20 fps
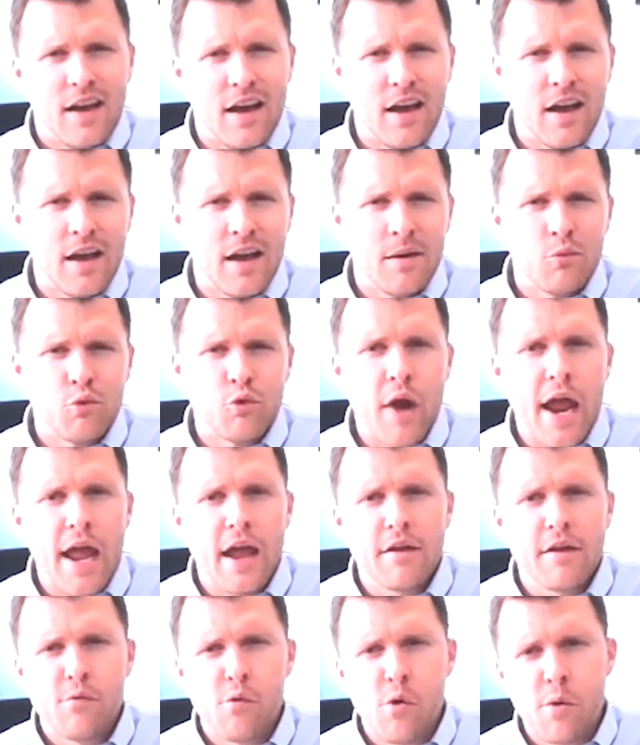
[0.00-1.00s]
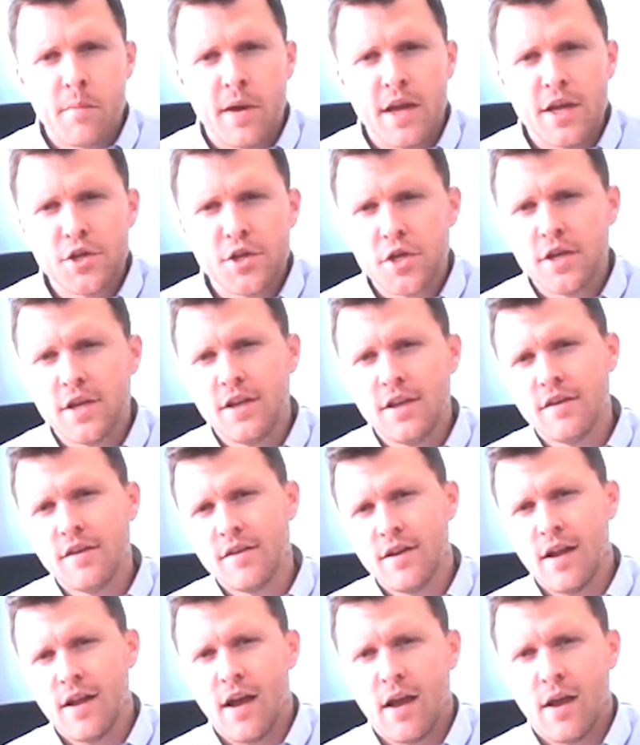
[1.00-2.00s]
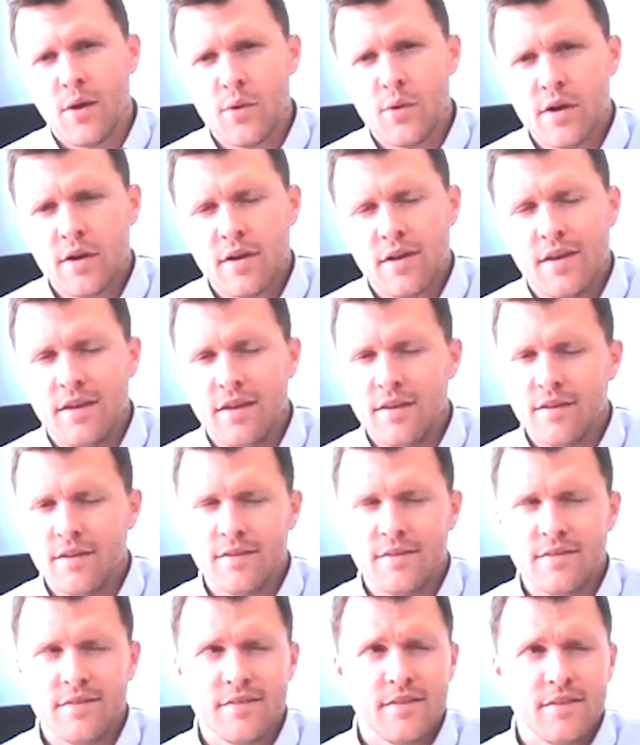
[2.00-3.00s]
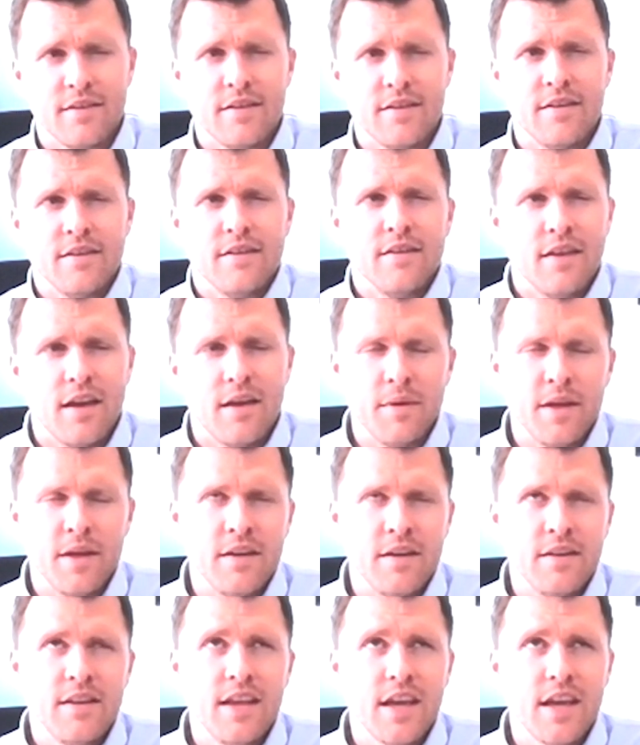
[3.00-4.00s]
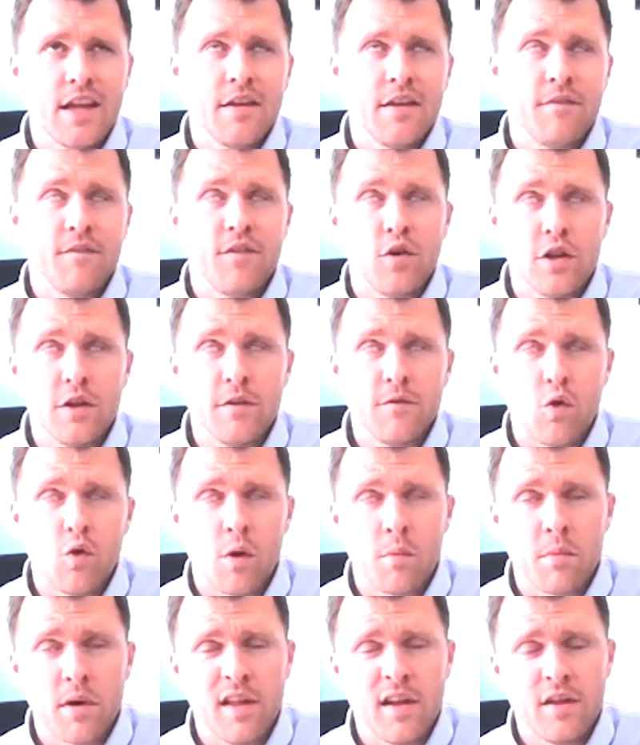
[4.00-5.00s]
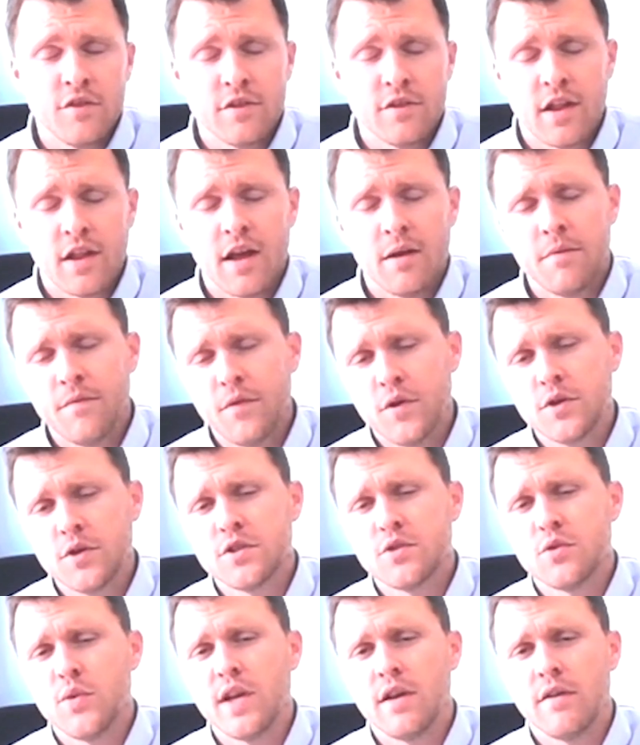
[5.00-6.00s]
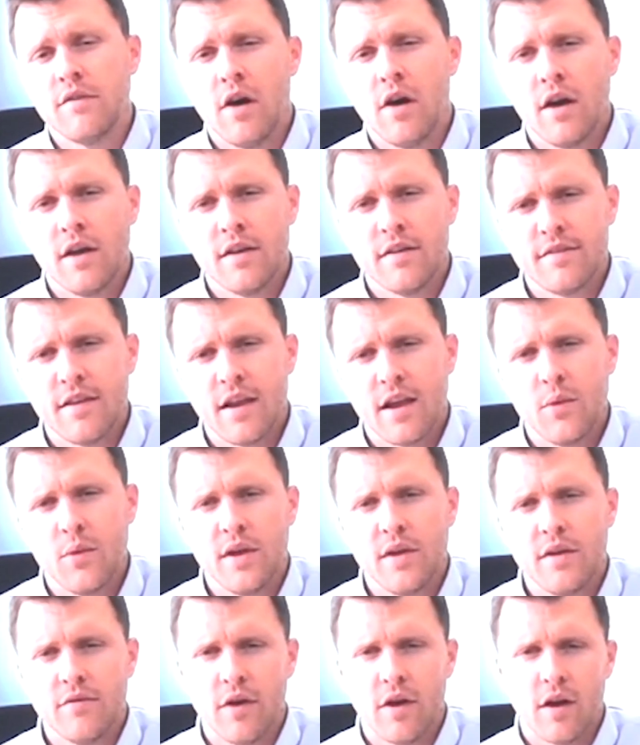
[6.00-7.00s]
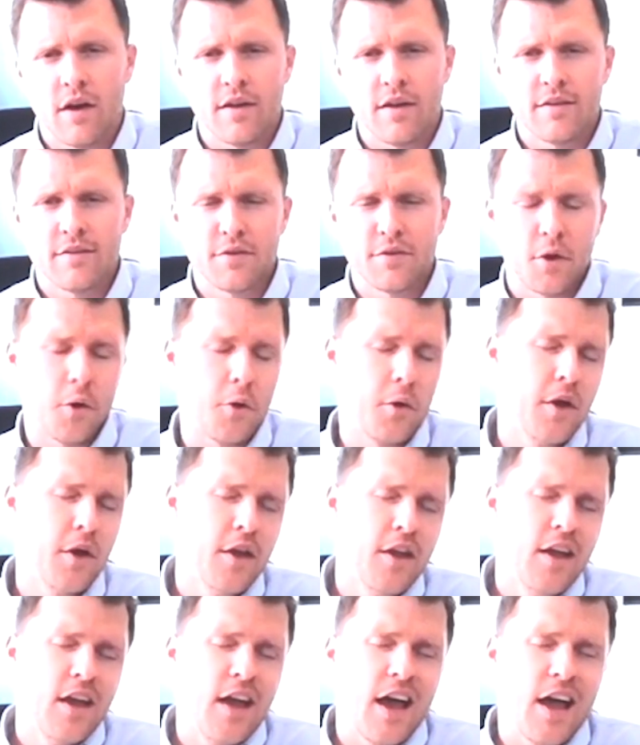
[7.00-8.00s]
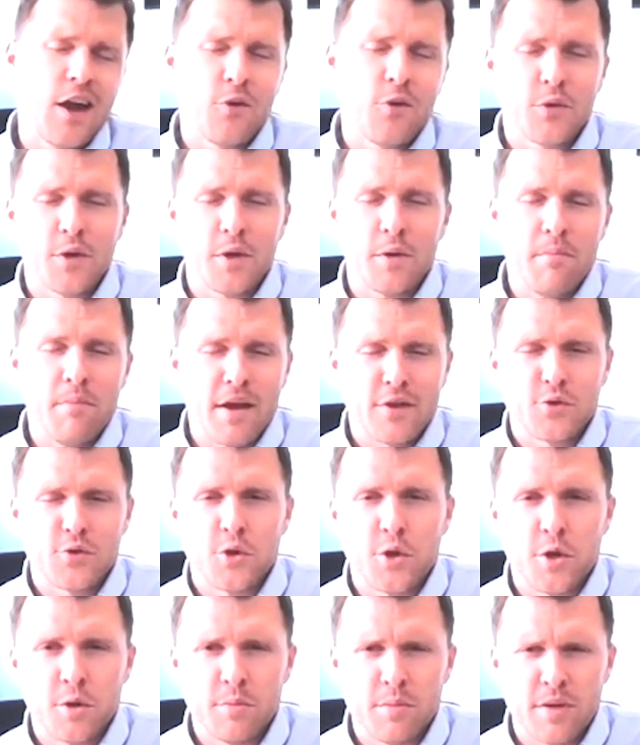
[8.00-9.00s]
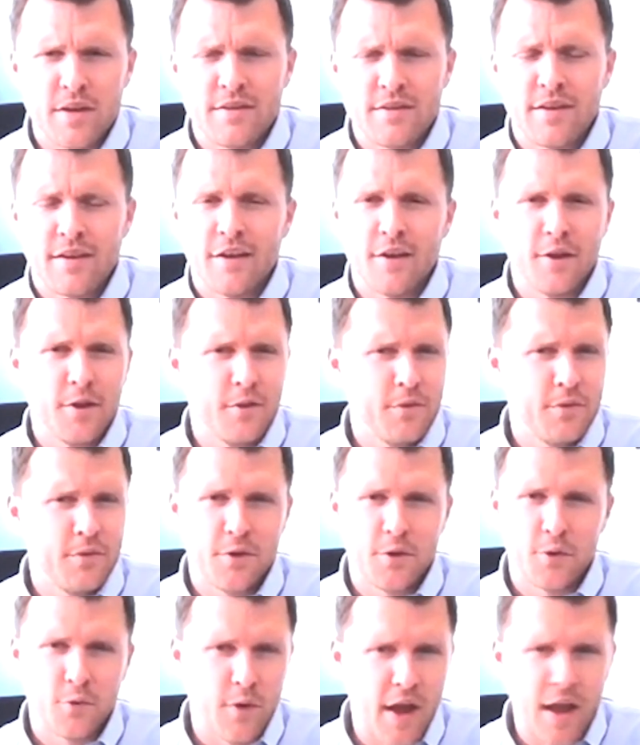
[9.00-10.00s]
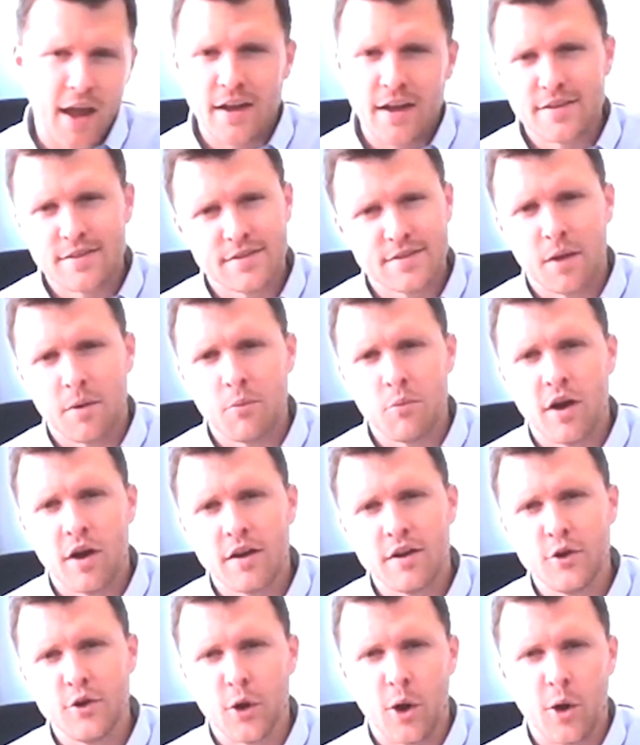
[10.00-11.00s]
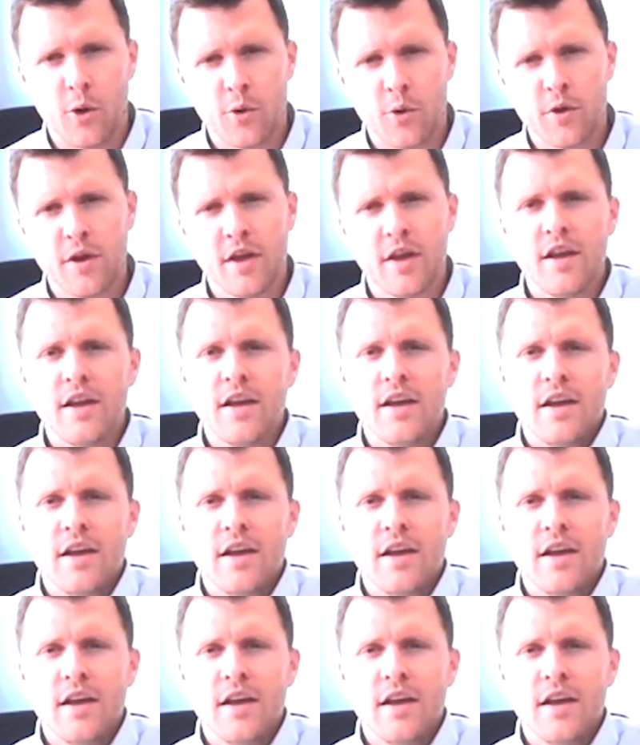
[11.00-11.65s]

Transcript: Rack formation here in Iowa is, getting fully formed by the end of July, first week of August, second week of August. So I don't really mess with them until their rack's somewhat grown.